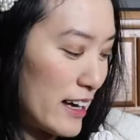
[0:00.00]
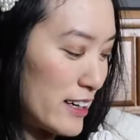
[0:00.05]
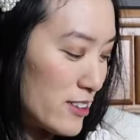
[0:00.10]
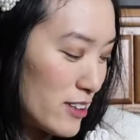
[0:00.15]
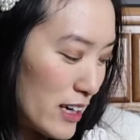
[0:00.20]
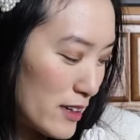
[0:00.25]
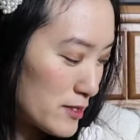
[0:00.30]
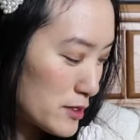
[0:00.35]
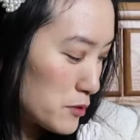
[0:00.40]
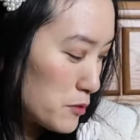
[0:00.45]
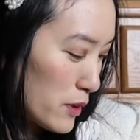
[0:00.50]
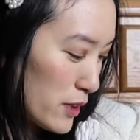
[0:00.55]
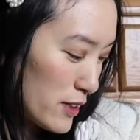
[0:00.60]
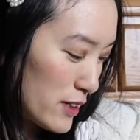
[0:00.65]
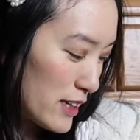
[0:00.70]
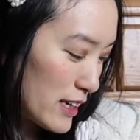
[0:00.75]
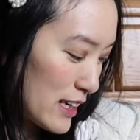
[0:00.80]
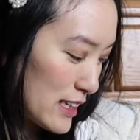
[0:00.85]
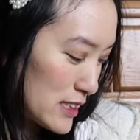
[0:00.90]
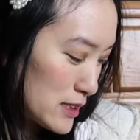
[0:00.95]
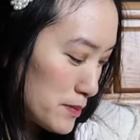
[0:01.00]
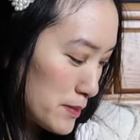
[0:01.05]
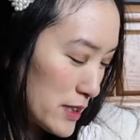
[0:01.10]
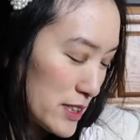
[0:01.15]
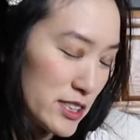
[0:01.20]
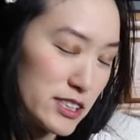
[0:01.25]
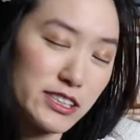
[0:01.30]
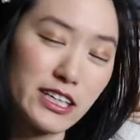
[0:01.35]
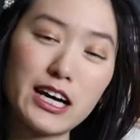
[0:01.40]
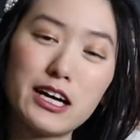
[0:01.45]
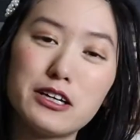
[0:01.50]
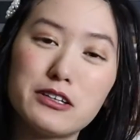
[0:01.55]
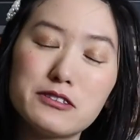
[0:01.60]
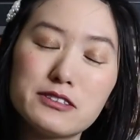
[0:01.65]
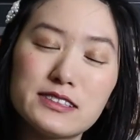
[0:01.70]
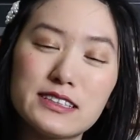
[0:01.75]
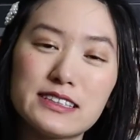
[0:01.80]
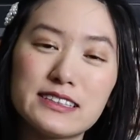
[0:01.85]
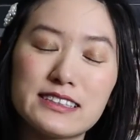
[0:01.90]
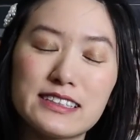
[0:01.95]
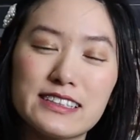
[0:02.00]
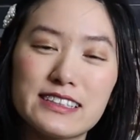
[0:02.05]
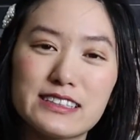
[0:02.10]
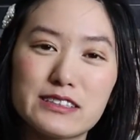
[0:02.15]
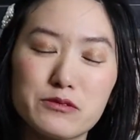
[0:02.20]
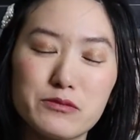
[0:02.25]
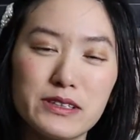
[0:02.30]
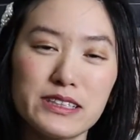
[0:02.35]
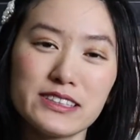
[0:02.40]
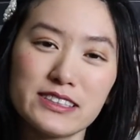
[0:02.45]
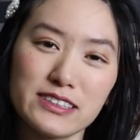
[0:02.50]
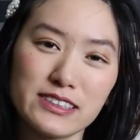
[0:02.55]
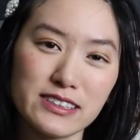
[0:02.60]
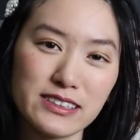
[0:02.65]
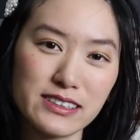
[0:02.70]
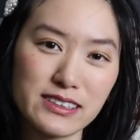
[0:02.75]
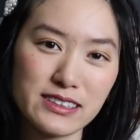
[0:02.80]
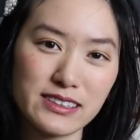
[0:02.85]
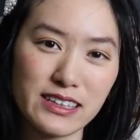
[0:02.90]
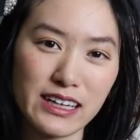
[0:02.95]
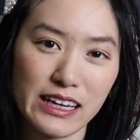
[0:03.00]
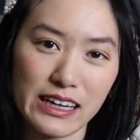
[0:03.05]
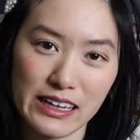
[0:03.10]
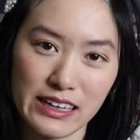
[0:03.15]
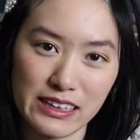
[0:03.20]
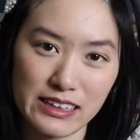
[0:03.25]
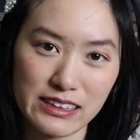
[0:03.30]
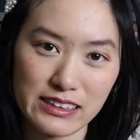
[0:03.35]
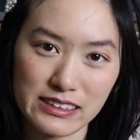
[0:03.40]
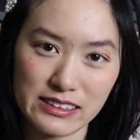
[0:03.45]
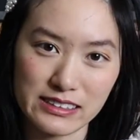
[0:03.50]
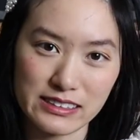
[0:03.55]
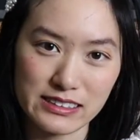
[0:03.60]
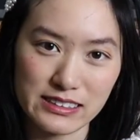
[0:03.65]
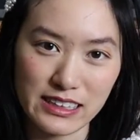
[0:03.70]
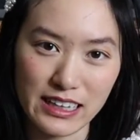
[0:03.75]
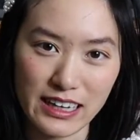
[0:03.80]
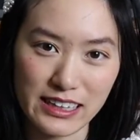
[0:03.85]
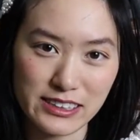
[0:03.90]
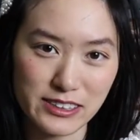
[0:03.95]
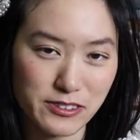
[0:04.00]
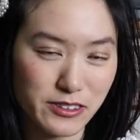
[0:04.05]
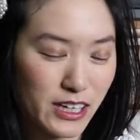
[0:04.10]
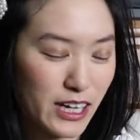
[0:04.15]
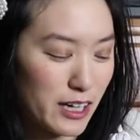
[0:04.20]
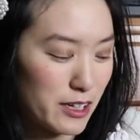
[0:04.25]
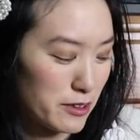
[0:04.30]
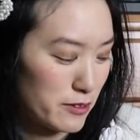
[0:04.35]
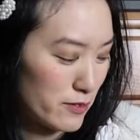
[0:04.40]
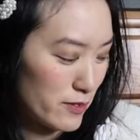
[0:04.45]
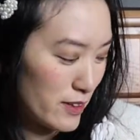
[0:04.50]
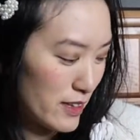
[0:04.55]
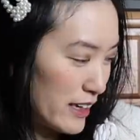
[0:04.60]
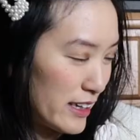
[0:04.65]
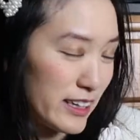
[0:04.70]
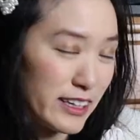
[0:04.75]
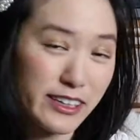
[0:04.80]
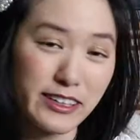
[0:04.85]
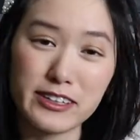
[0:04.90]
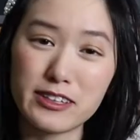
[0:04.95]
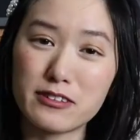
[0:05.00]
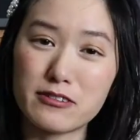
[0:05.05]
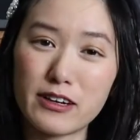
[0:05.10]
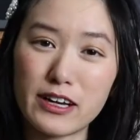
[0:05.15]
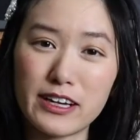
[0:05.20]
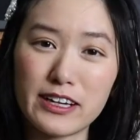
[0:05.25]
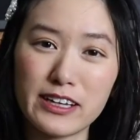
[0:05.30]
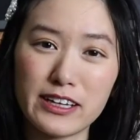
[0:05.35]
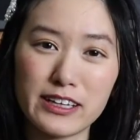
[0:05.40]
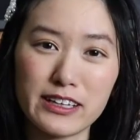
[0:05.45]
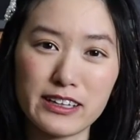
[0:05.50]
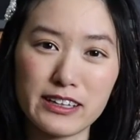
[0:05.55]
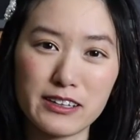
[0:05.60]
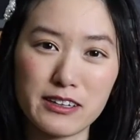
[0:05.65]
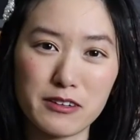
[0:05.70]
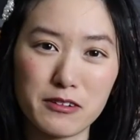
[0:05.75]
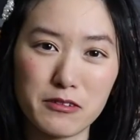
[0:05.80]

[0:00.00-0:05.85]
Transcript: I don't have to water it as much now since it's winter and I don't have a heater running